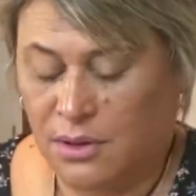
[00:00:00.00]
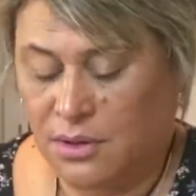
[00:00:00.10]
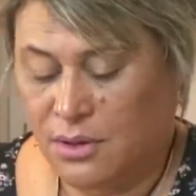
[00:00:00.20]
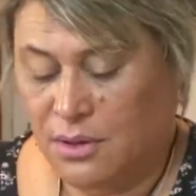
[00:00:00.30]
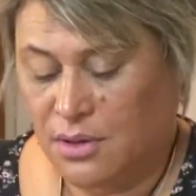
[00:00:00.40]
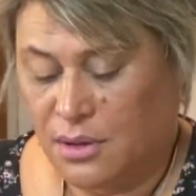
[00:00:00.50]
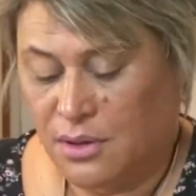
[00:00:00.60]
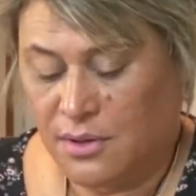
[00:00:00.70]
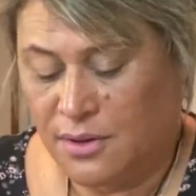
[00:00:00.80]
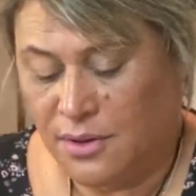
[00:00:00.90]

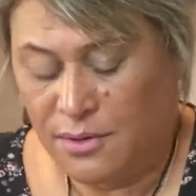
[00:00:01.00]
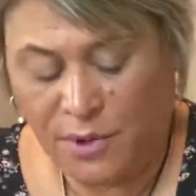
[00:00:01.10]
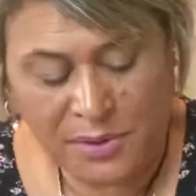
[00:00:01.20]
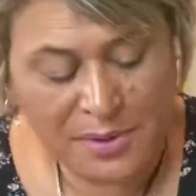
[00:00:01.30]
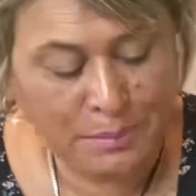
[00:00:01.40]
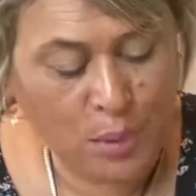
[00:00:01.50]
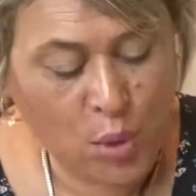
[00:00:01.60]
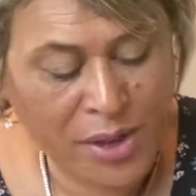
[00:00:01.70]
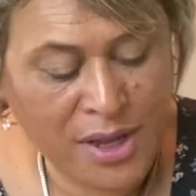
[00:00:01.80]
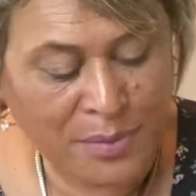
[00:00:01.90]
You might be
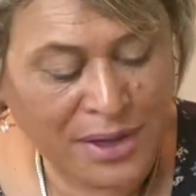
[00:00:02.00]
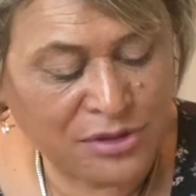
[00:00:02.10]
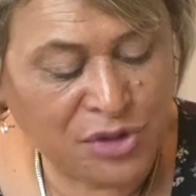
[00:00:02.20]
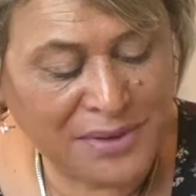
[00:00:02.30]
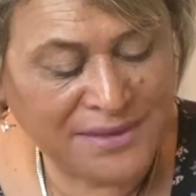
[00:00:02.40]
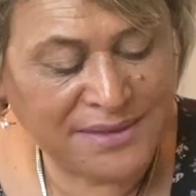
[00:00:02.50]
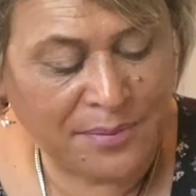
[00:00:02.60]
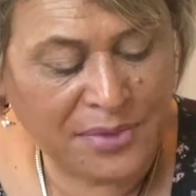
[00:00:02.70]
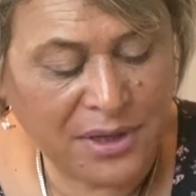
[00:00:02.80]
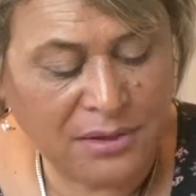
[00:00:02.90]
balking about doing
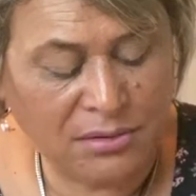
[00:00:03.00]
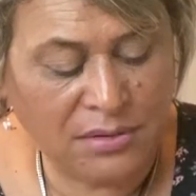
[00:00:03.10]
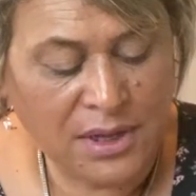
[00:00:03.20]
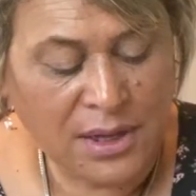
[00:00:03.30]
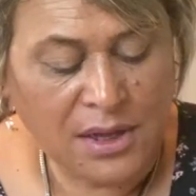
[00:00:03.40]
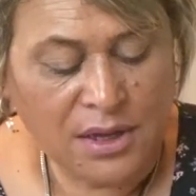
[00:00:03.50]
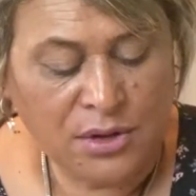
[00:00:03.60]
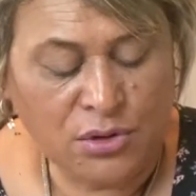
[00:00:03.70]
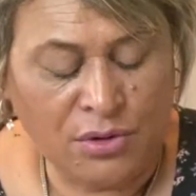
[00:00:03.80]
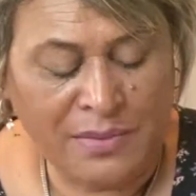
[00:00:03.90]
something, or
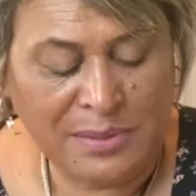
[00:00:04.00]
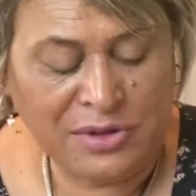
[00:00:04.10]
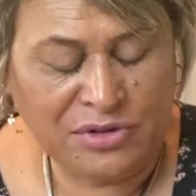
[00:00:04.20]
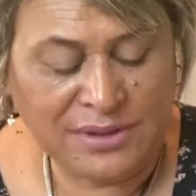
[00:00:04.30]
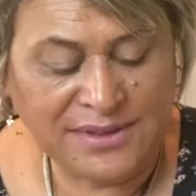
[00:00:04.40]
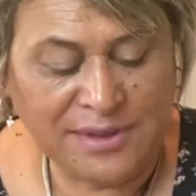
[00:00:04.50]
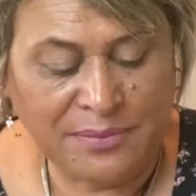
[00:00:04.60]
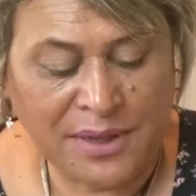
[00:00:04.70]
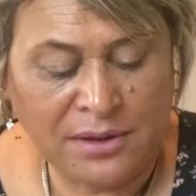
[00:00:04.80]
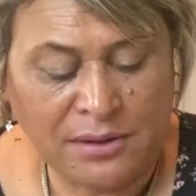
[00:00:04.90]
maybe doing
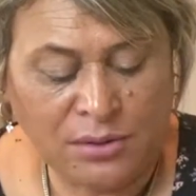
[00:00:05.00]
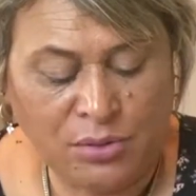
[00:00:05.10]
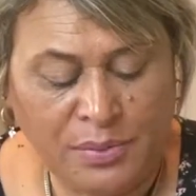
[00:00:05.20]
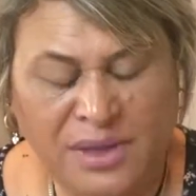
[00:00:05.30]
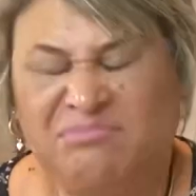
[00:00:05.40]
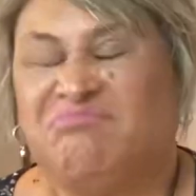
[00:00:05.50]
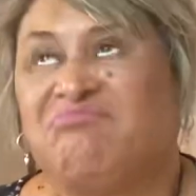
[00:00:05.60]
something a little bit